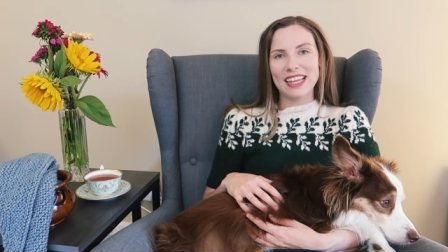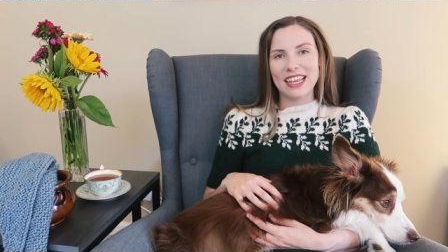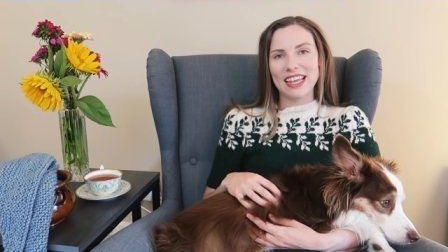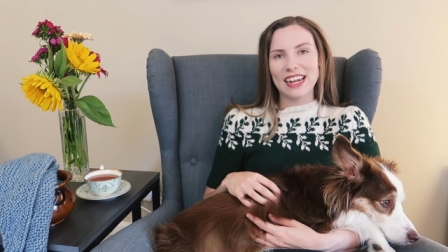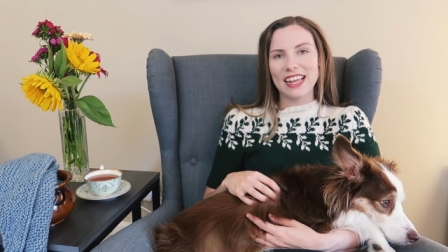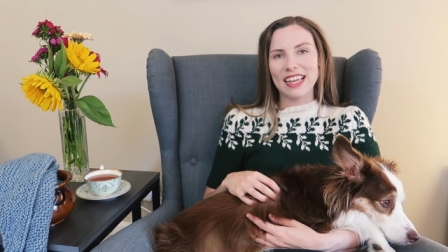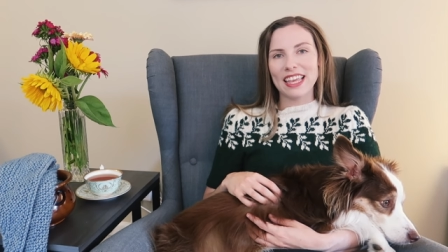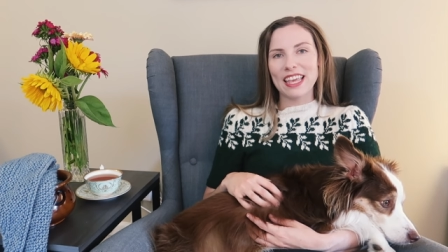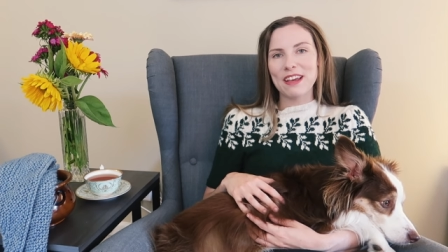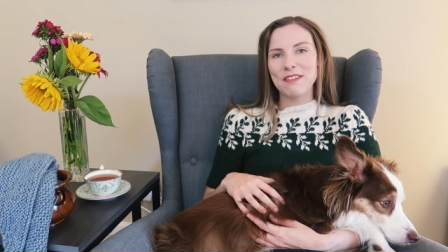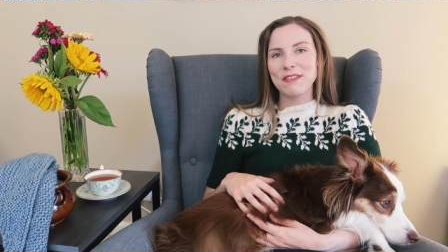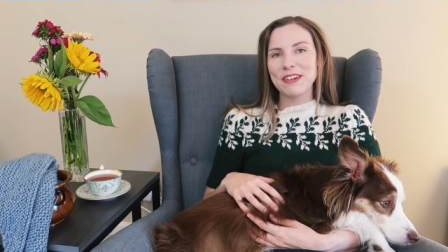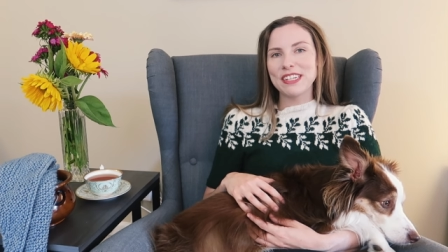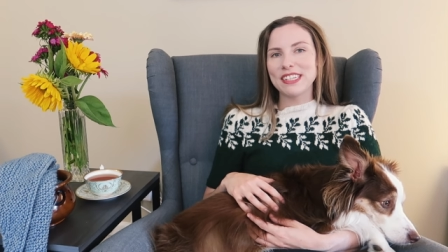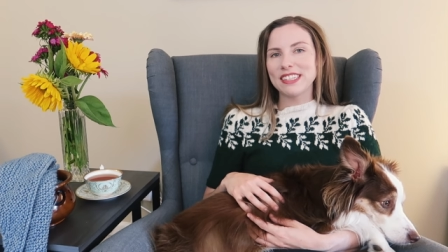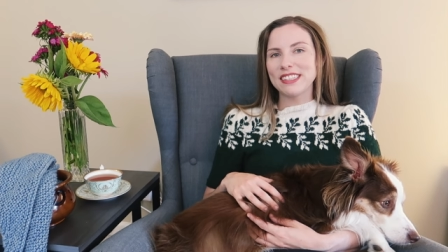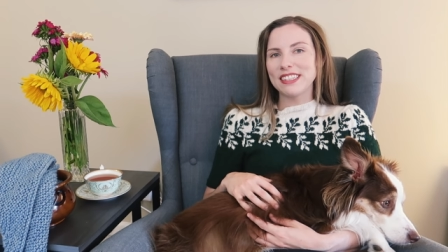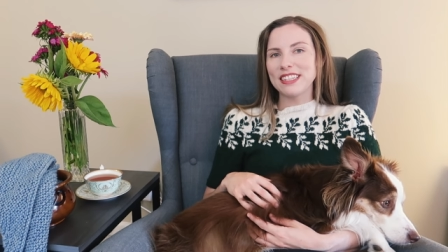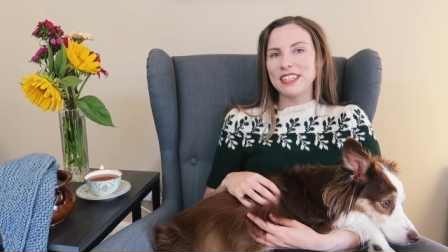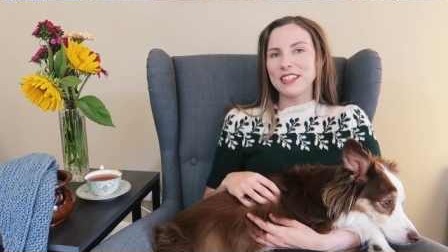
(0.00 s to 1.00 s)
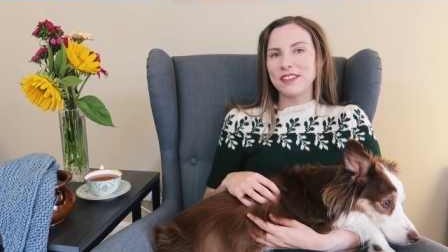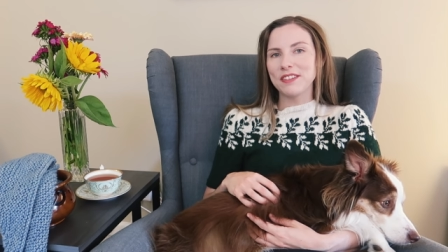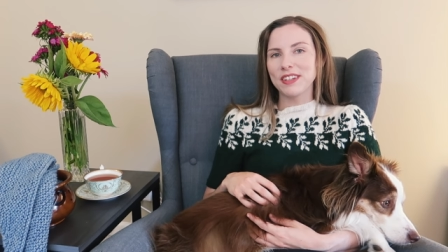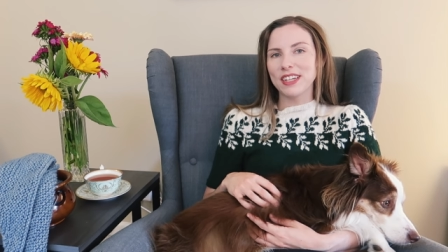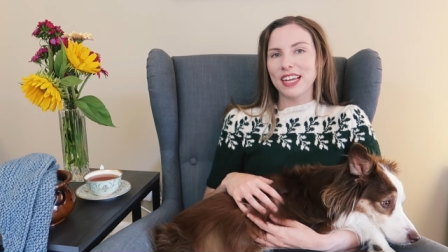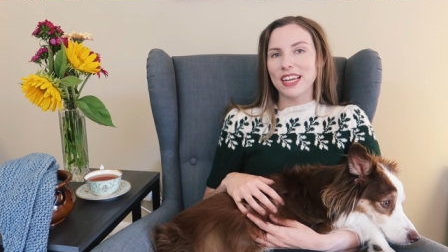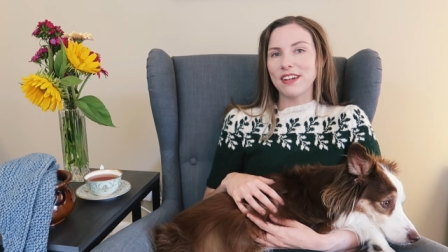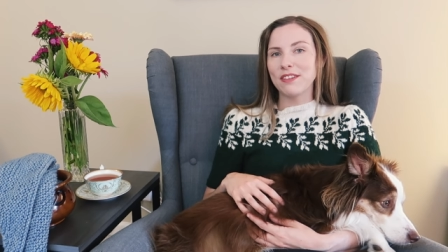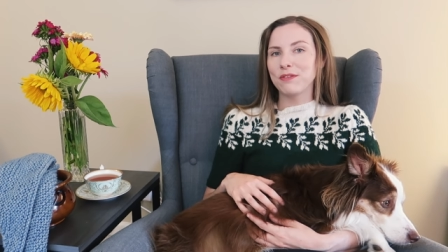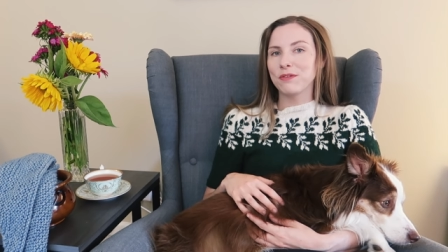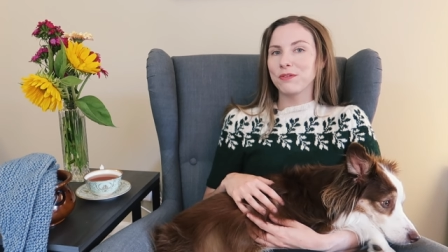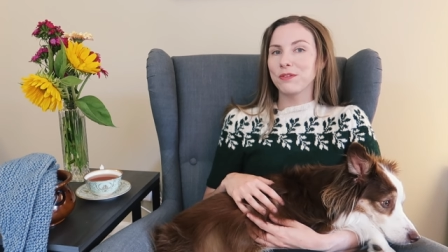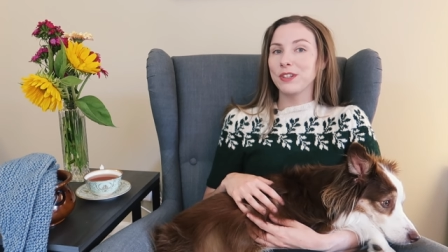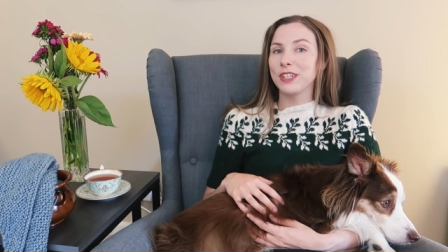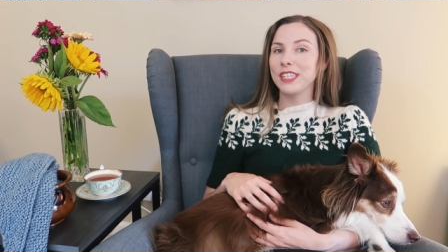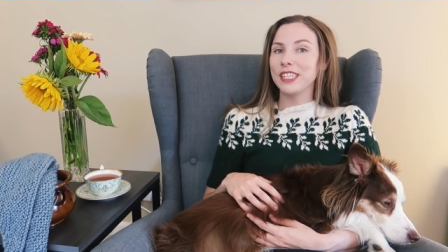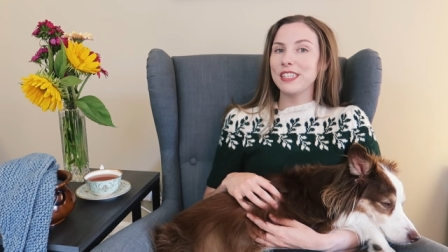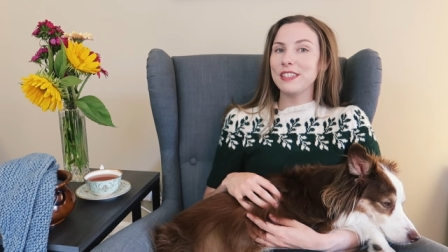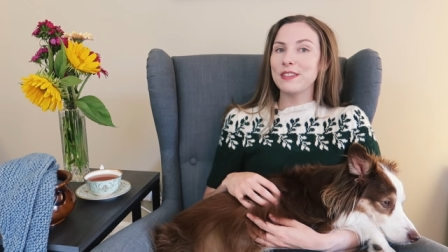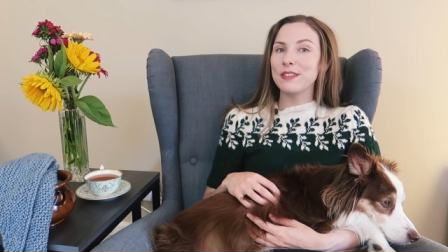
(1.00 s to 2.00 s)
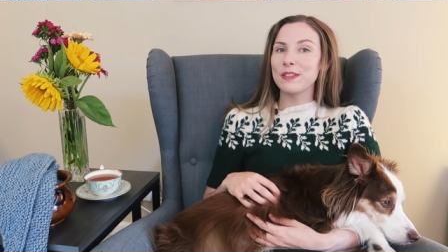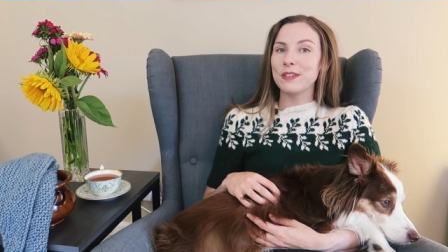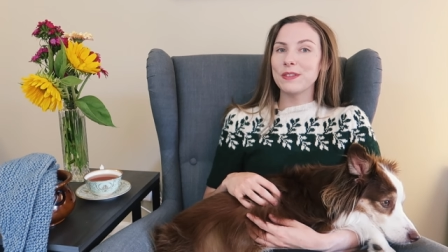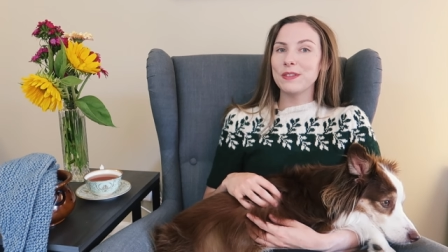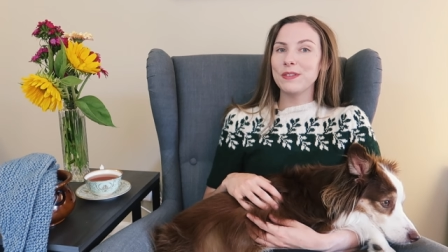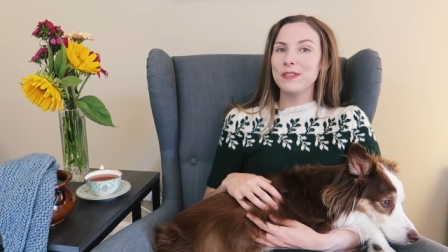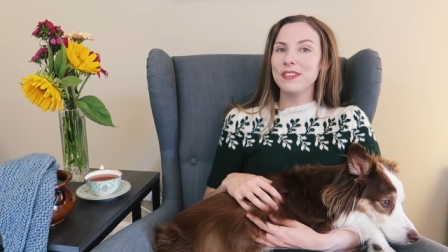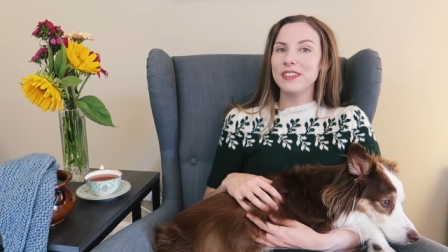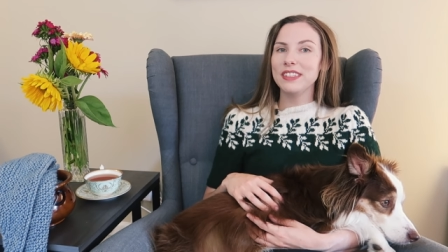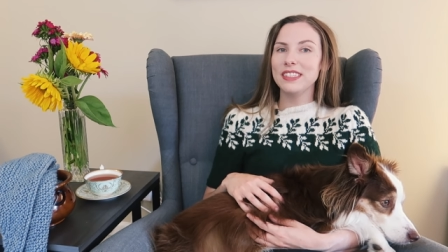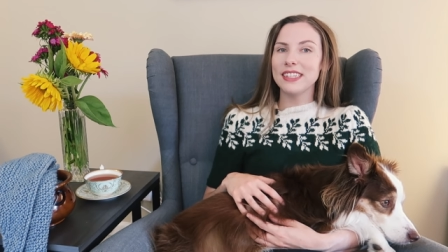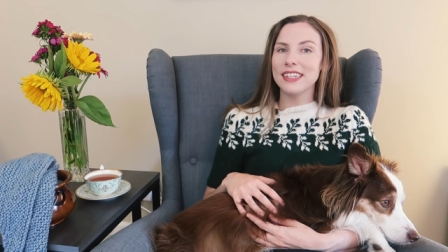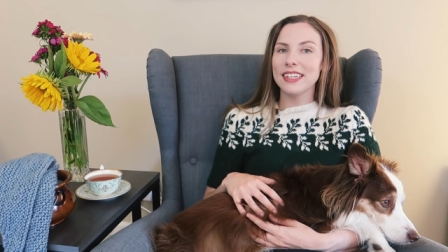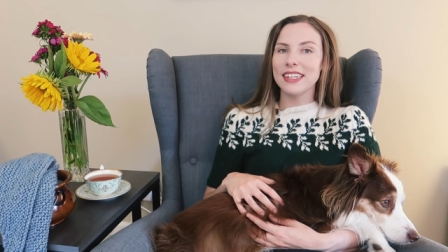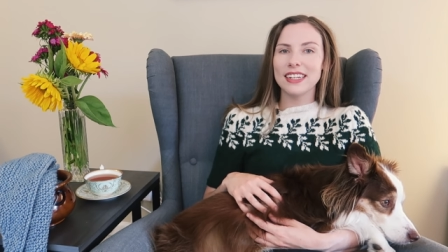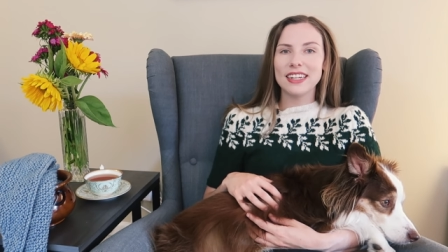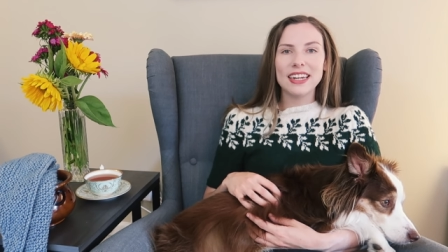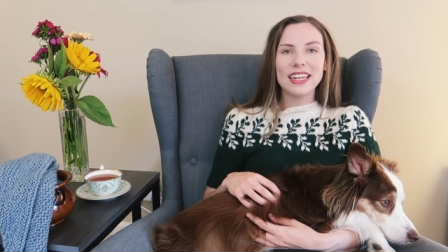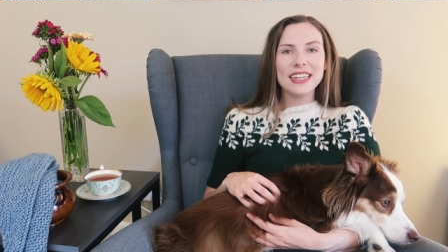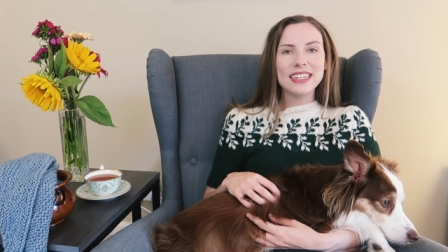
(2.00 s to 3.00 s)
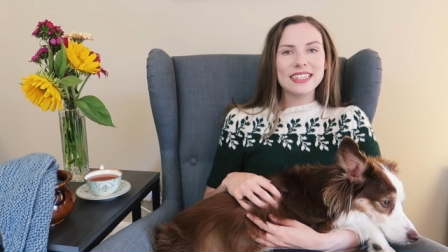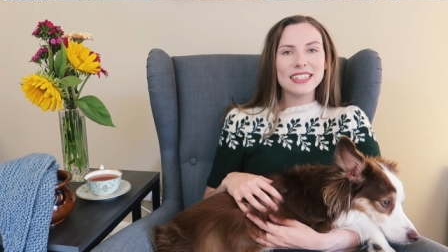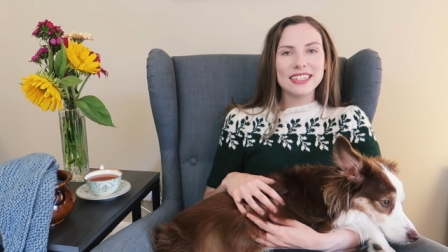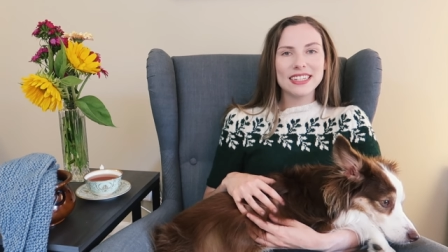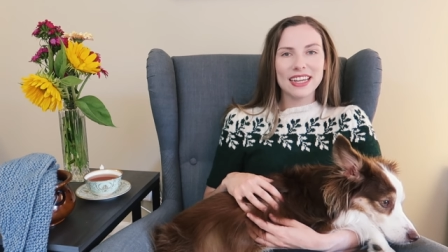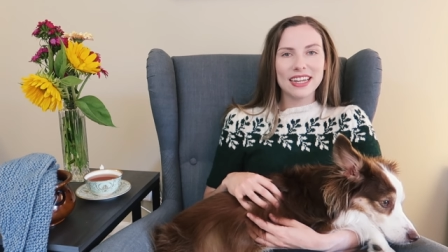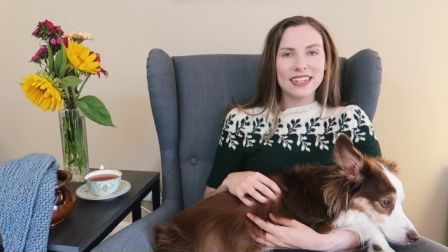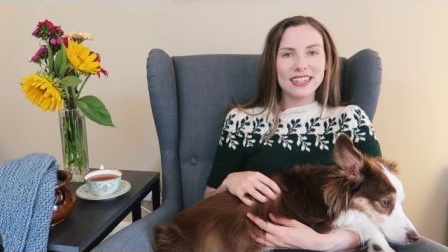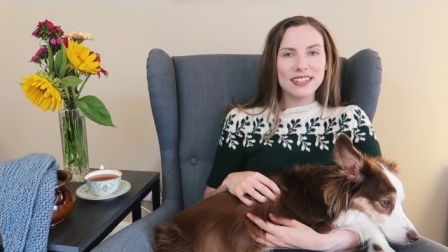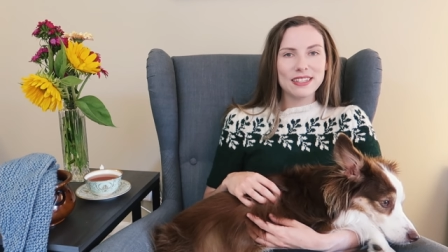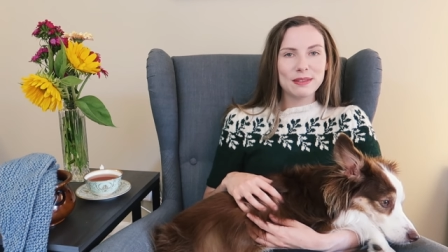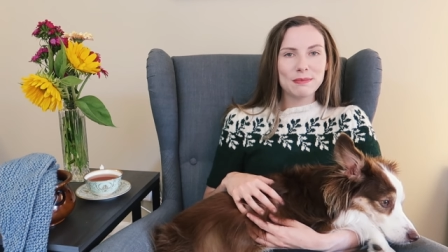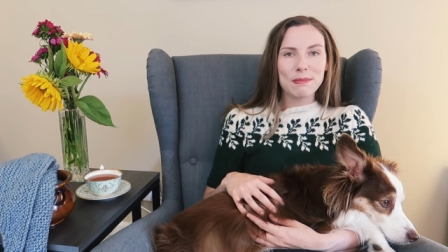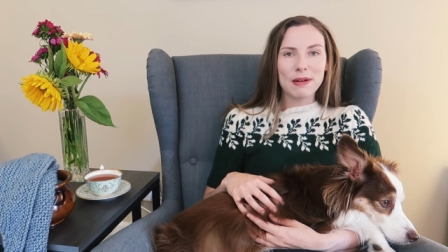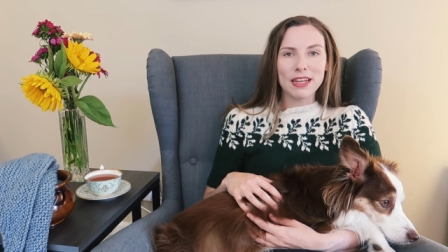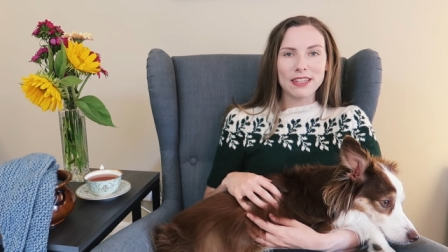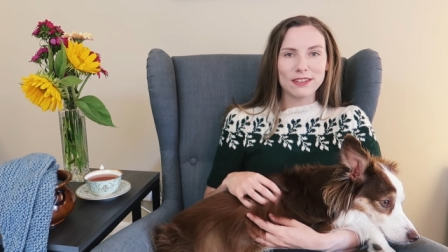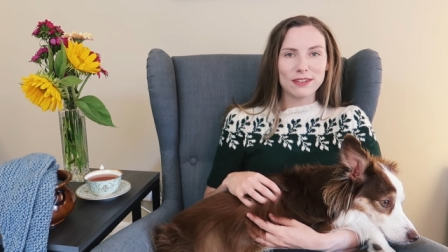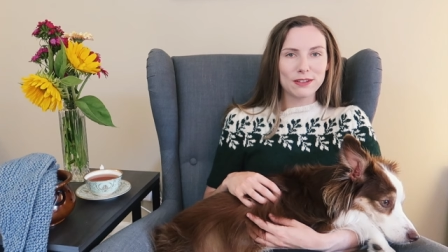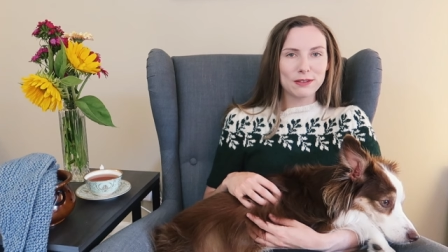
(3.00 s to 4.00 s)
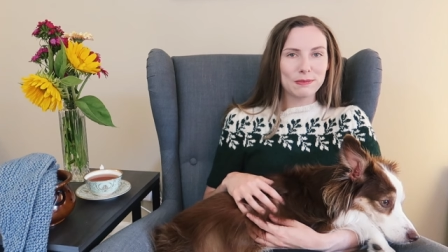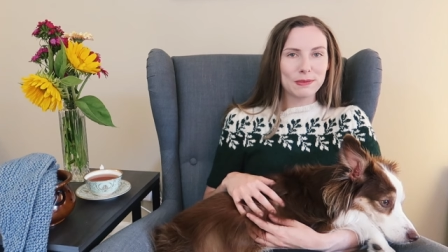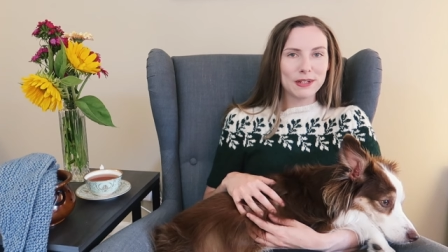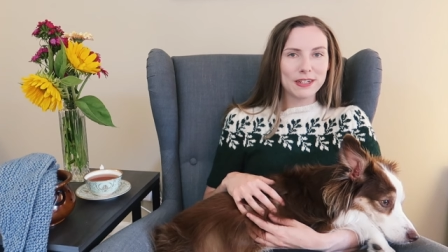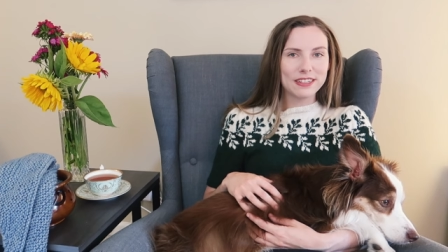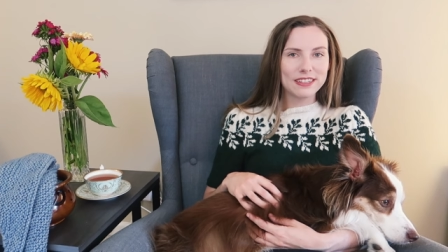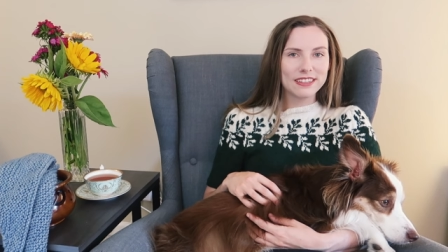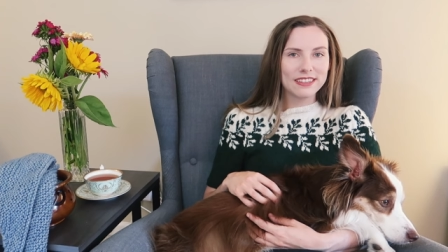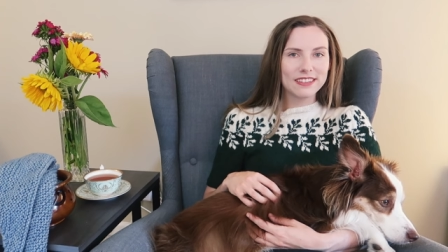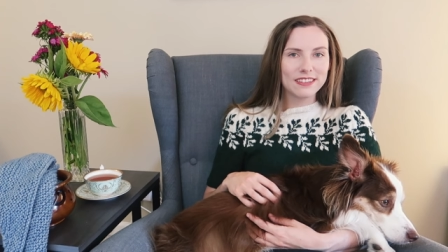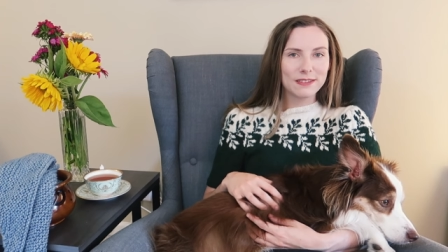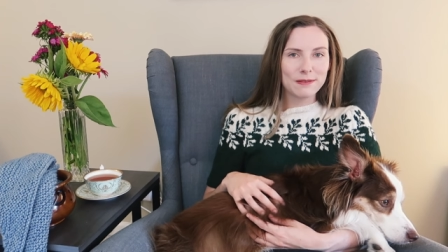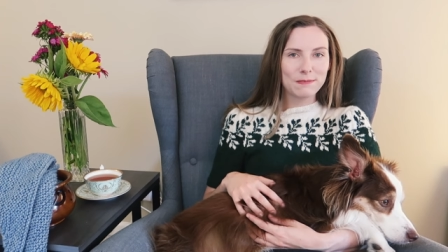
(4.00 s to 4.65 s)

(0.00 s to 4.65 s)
and I can't wait to see you again really soon to knit an 1890s miser's purse.